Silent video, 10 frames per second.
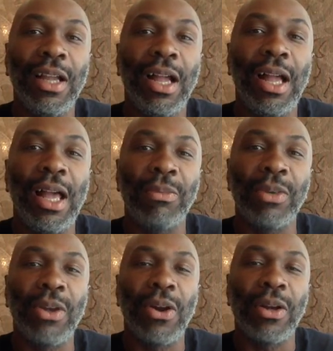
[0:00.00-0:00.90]

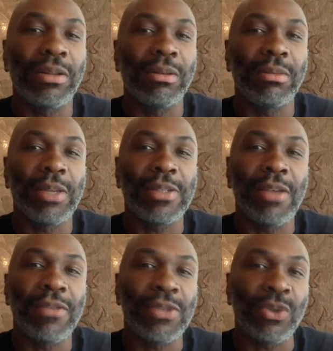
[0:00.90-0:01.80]
regarding
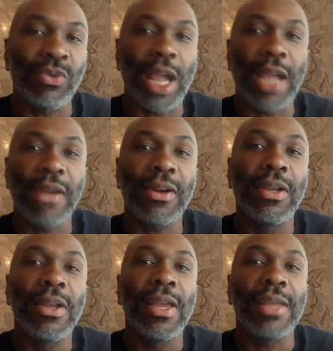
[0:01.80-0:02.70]
myself as a writer,
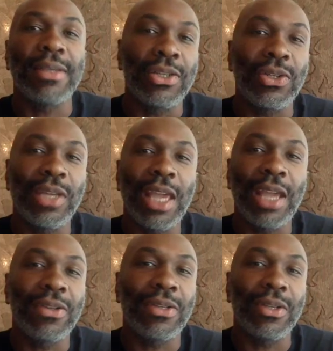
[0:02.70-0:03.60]
as an
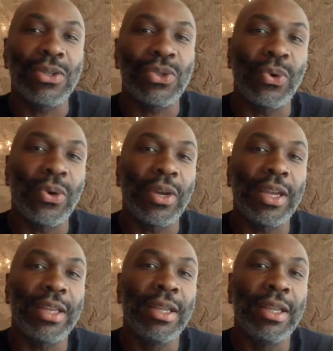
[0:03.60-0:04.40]
educator, as a historian,